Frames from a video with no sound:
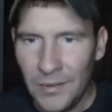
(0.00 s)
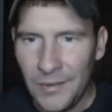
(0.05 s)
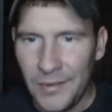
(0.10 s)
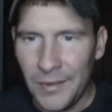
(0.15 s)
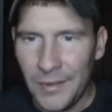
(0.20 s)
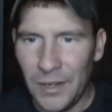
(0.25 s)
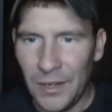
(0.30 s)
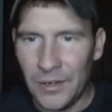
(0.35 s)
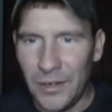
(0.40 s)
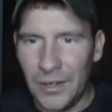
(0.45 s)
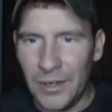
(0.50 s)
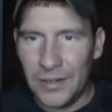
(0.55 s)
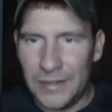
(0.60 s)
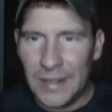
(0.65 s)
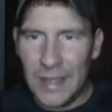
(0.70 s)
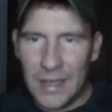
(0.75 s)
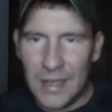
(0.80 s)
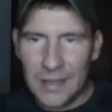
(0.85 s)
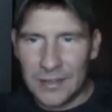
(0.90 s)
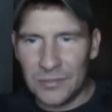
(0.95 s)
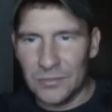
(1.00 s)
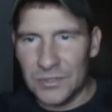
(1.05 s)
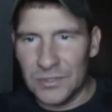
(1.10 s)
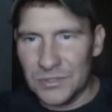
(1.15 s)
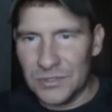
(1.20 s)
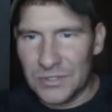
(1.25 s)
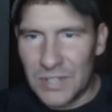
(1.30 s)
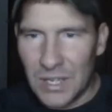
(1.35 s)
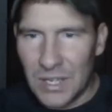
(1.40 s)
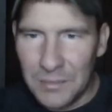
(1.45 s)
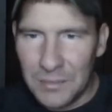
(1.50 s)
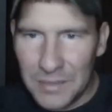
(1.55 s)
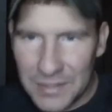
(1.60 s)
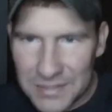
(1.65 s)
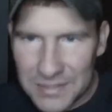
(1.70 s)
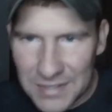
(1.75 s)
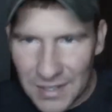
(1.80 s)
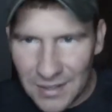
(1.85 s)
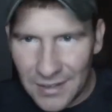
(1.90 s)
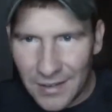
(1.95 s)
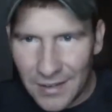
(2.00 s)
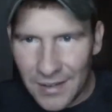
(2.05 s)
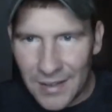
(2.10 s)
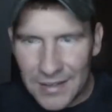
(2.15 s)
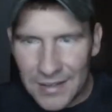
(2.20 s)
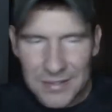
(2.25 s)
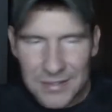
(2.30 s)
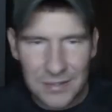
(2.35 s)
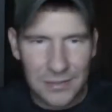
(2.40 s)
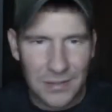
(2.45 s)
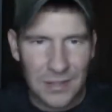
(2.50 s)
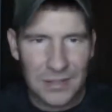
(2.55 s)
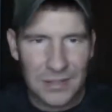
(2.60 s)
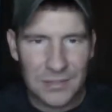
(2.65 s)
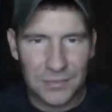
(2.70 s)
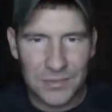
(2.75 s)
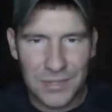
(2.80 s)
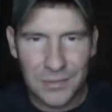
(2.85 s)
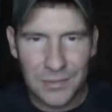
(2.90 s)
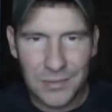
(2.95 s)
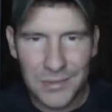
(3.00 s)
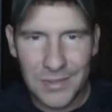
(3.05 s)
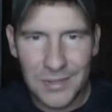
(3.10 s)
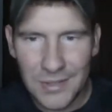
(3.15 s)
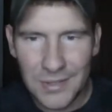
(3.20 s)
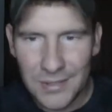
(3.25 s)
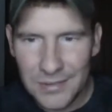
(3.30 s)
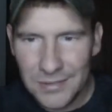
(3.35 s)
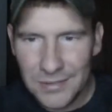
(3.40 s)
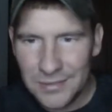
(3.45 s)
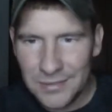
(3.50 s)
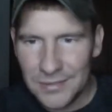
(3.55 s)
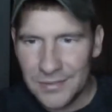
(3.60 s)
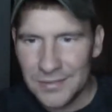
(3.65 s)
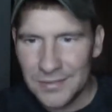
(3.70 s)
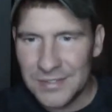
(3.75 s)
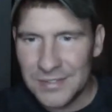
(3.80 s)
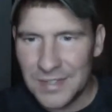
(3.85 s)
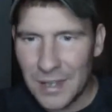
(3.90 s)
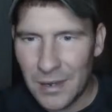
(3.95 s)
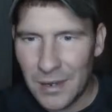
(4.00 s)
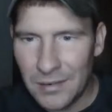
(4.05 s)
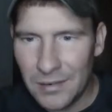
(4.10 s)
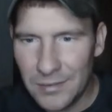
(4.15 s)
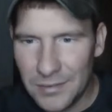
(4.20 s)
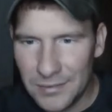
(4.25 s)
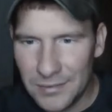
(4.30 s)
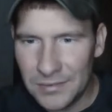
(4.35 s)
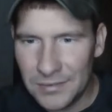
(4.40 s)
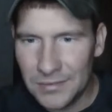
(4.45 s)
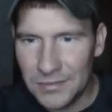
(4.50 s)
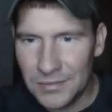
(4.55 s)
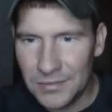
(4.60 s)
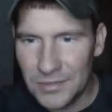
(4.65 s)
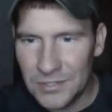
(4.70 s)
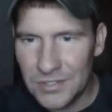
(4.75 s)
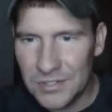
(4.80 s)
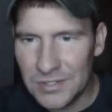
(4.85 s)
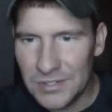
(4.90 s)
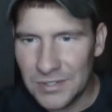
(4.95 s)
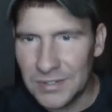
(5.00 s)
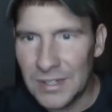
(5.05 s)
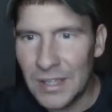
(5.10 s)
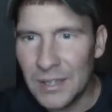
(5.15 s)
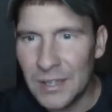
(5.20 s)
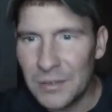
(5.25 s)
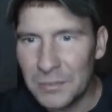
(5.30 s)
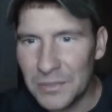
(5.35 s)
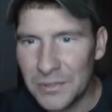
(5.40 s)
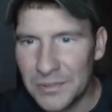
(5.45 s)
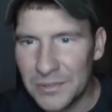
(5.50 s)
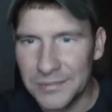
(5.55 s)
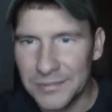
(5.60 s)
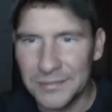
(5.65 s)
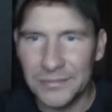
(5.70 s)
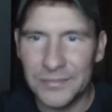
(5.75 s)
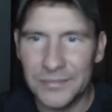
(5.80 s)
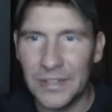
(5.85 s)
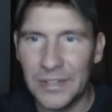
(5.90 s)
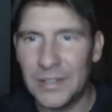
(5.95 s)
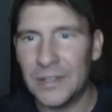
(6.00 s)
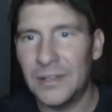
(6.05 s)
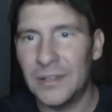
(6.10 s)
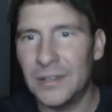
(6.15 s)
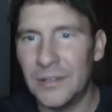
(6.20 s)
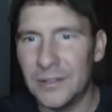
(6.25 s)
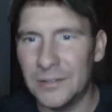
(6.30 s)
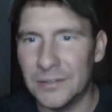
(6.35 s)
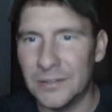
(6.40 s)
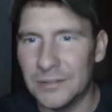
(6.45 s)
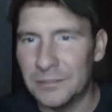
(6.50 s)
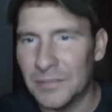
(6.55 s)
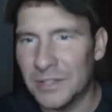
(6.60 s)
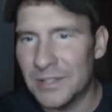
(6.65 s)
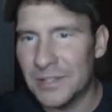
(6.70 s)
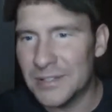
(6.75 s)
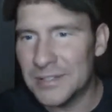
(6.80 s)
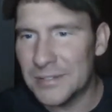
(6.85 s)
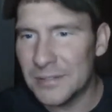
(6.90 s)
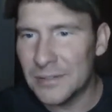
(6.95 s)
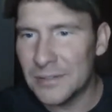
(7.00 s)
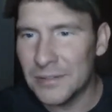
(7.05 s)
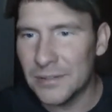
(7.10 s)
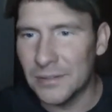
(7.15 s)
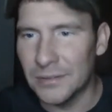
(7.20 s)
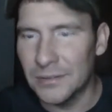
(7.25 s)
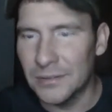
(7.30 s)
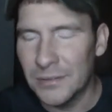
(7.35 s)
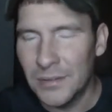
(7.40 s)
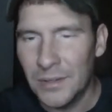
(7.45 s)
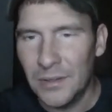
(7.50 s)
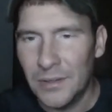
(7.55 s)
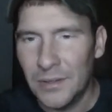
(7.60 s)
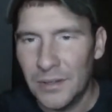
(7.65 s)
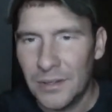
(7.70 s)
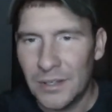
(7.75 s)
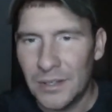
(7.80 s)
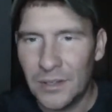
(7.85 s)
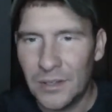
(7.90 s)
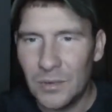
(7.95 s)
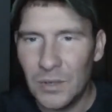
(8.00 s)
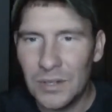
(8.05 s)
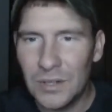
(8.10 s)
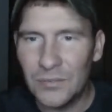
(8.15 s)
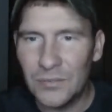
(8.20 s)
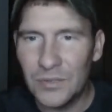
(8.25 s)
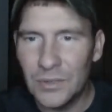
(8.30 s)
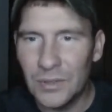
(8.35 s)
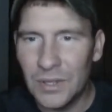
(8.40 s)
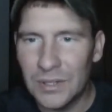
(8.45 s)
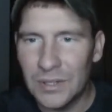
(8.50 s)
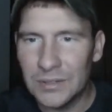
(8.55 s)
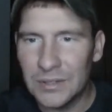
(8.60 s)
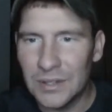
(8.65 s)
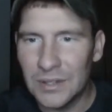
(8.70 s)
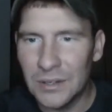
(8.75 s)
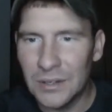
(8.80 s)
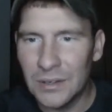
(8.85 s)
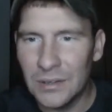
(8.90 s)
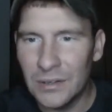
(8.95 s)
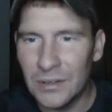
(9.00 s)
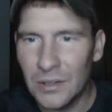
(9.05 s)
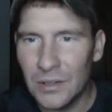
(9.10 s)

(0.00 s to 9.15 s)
All right, now I can read your comments. Hey, guys, thanks for tuning in. It's Karen and Tricia and Delmer and Vicky and Melissa, and got quite a few out there.